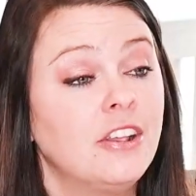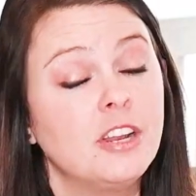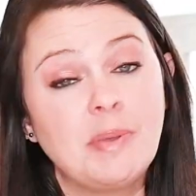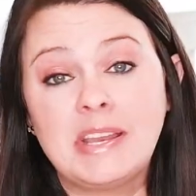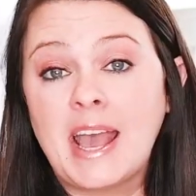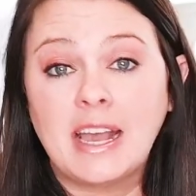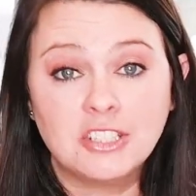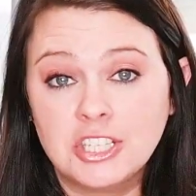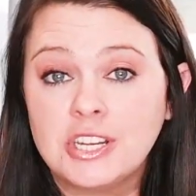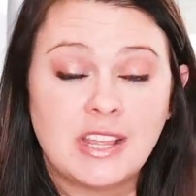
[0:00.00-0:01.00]
you're gonna be
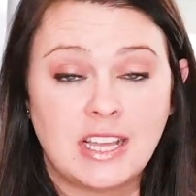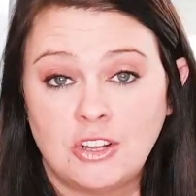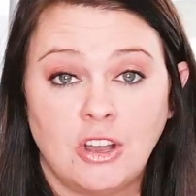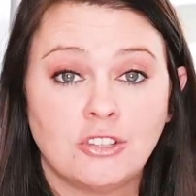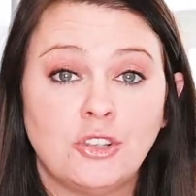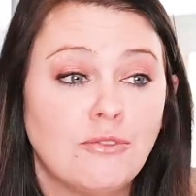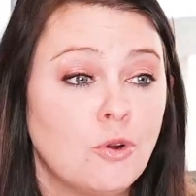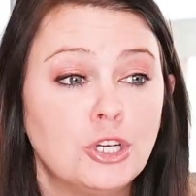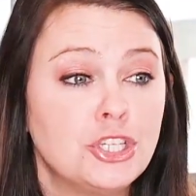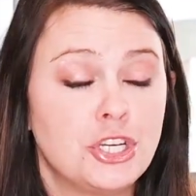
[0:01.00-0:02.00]
attached to that dog. So of
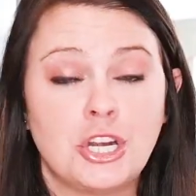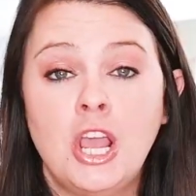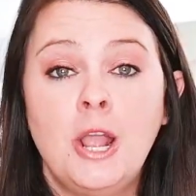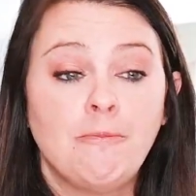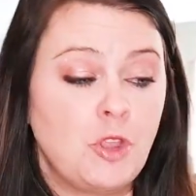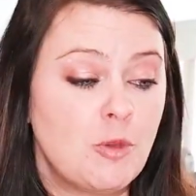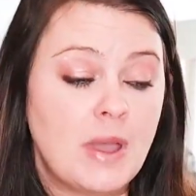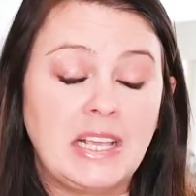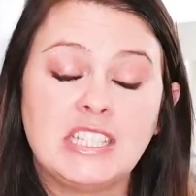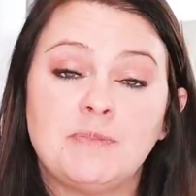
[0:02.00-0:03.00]
course you
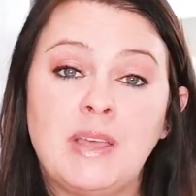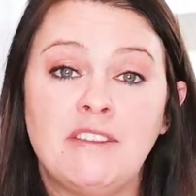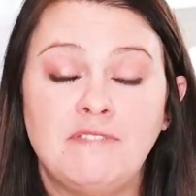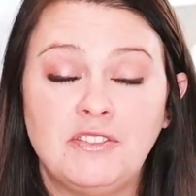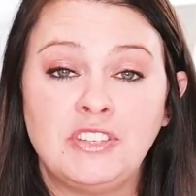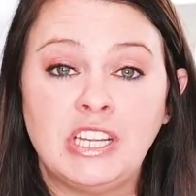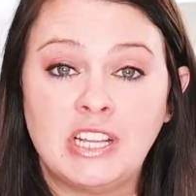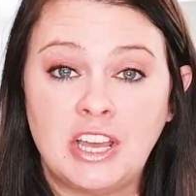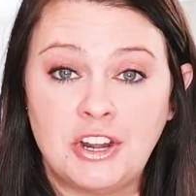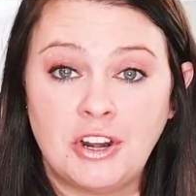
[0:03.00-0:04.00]
might spend
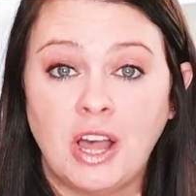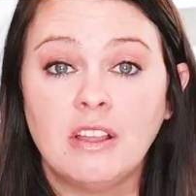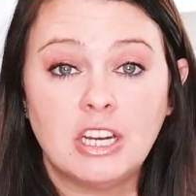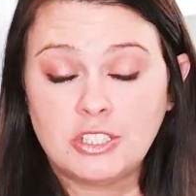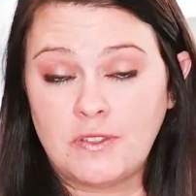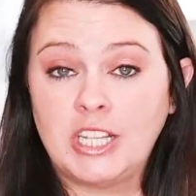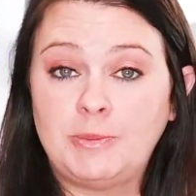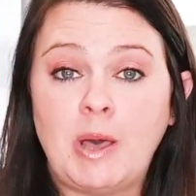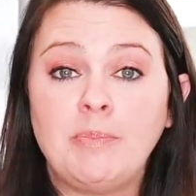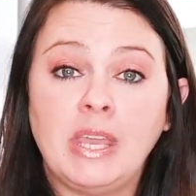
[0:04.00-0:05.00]
$1,500 on this
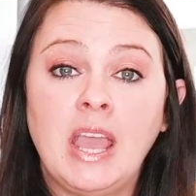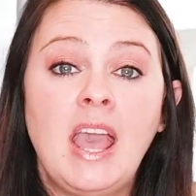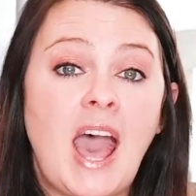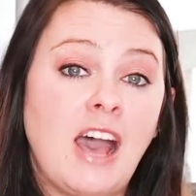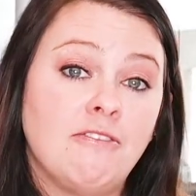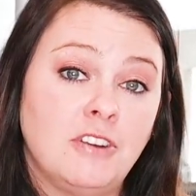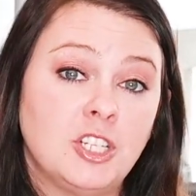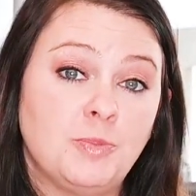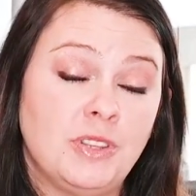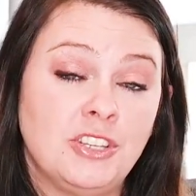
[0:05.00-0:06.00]
puppy at
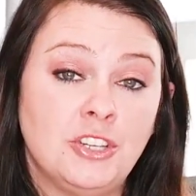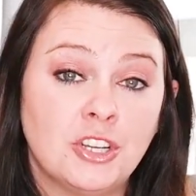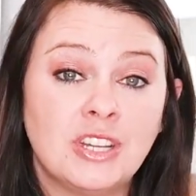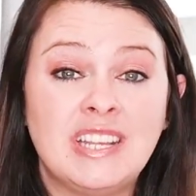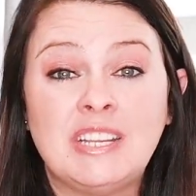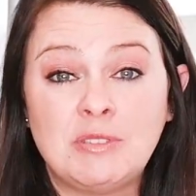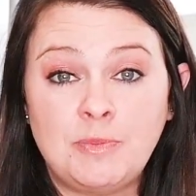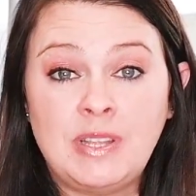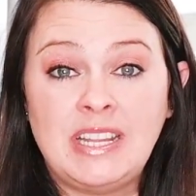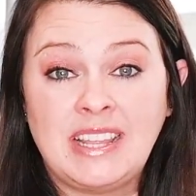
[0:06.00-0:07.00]
first, but then you're gonna end up
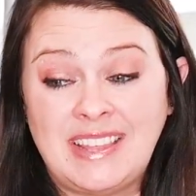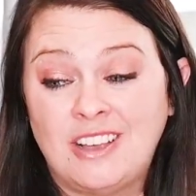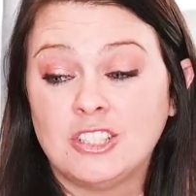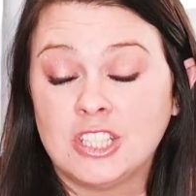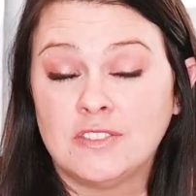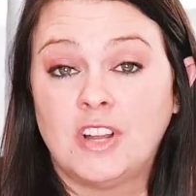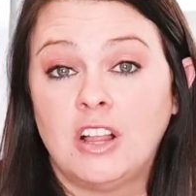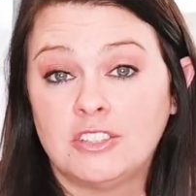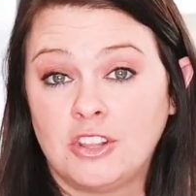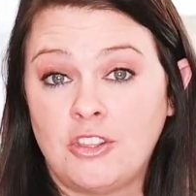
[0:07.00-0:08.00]
spending thousands of
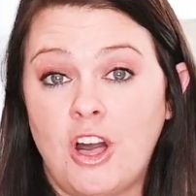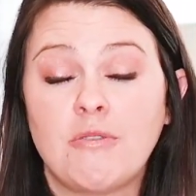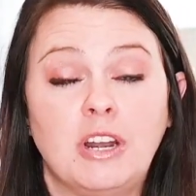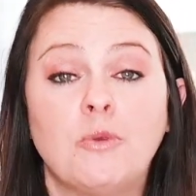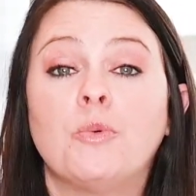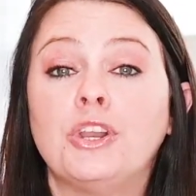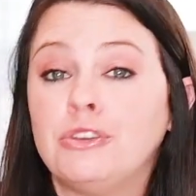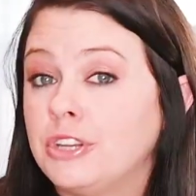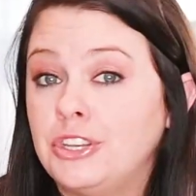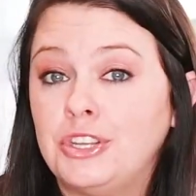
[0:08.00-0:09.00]
dollars in the long run. And what are
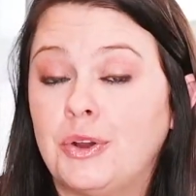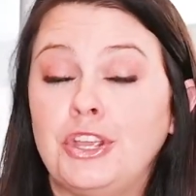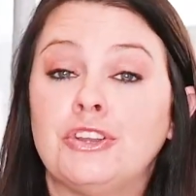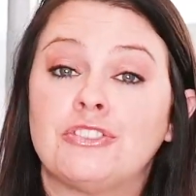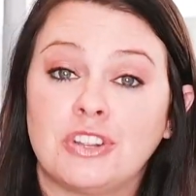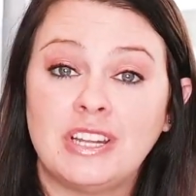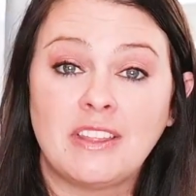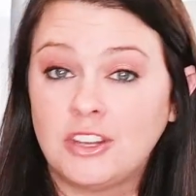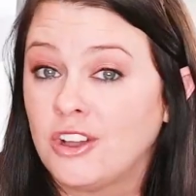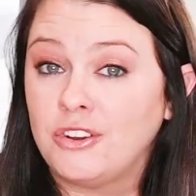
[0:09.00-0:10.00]
you gonna do? Are you just gonna
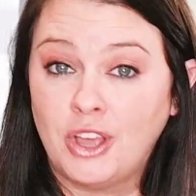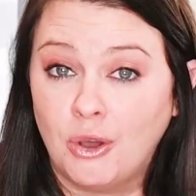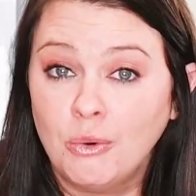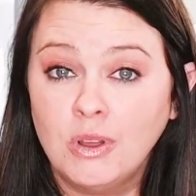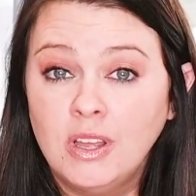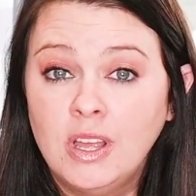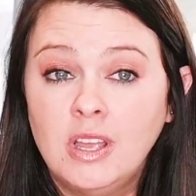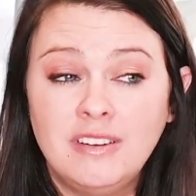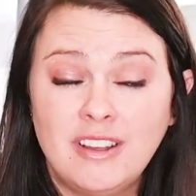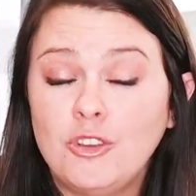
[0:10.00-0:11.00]
tell the dog no?
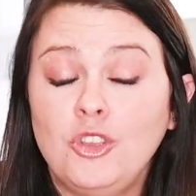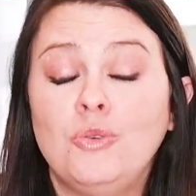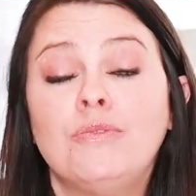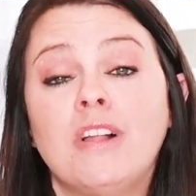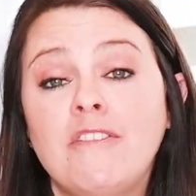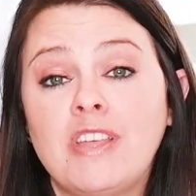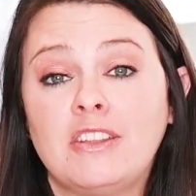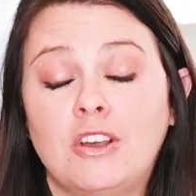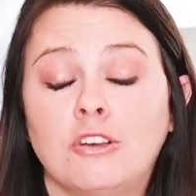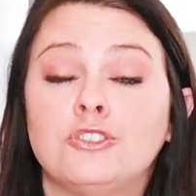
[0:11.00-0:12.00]
No, you love
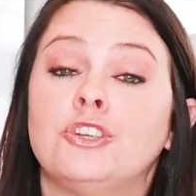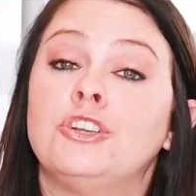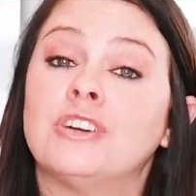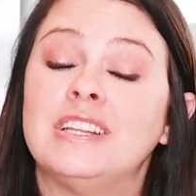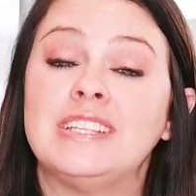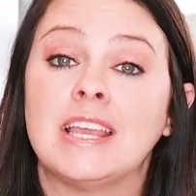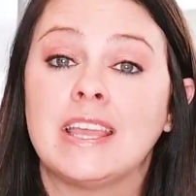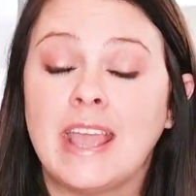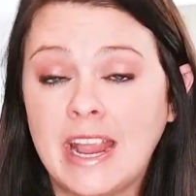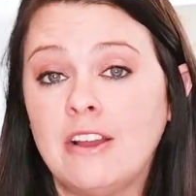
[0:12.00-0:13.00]
that dog, so you're gonna take
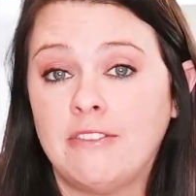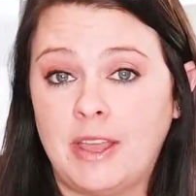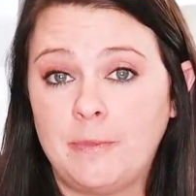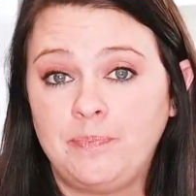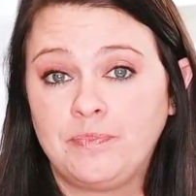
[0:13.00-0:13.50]
care of it.